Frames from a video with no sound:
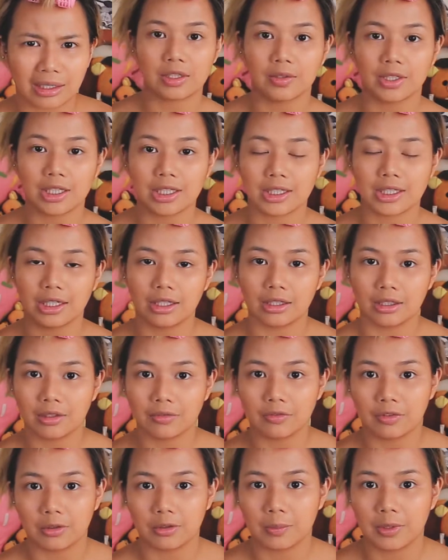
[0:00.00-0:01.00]
So I stayed in the
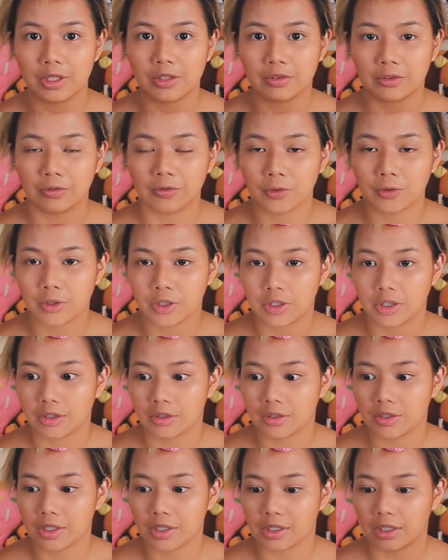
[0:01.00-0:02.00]
Philippines for 4
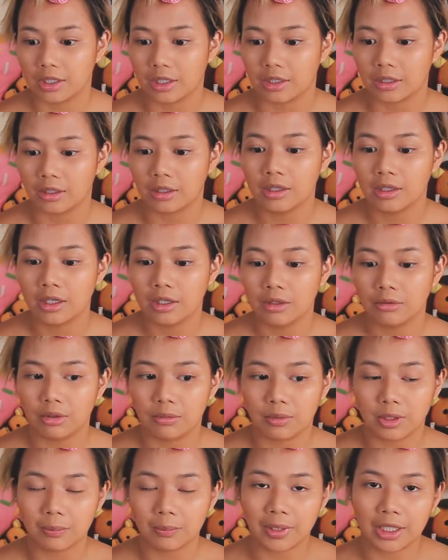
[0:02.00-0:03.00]
years, and then we
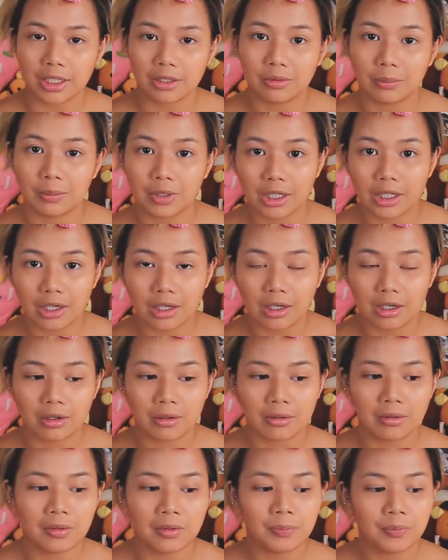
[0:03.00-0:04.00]
went back to
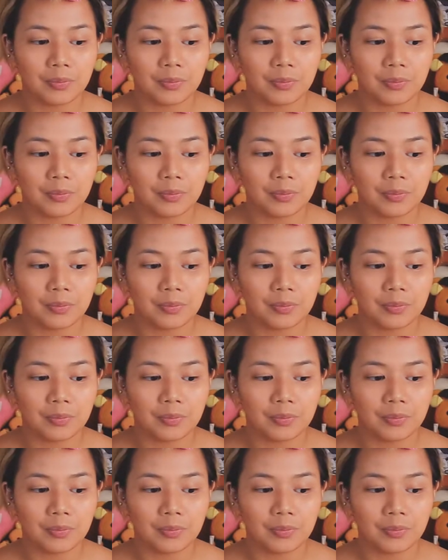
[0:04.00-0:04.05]
Macau.